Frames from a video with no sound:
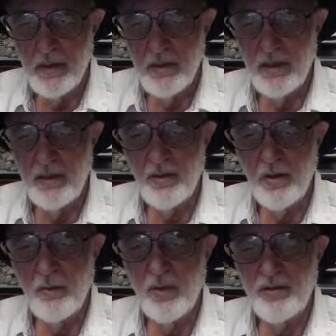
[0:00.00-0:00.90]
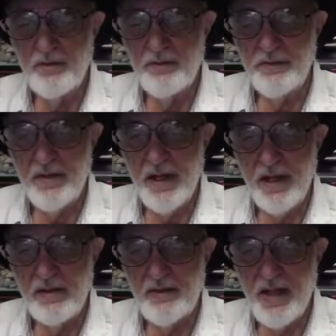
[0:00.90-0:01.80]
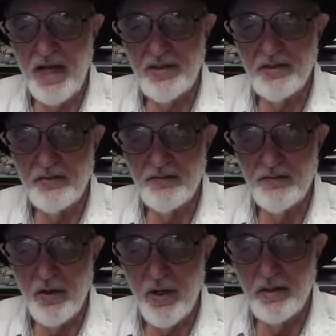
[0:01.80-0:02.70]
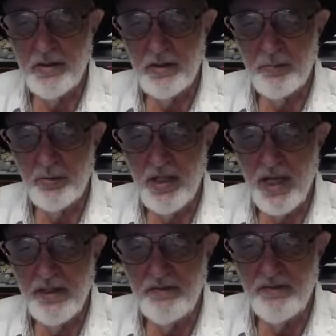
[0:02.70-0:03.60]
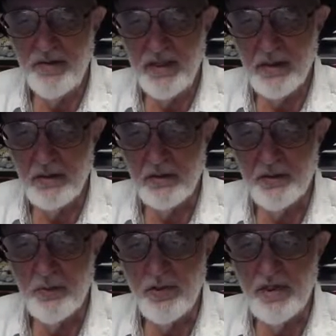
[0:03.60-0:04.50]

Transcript: Then there are red flags of fraud that apply to vehicles where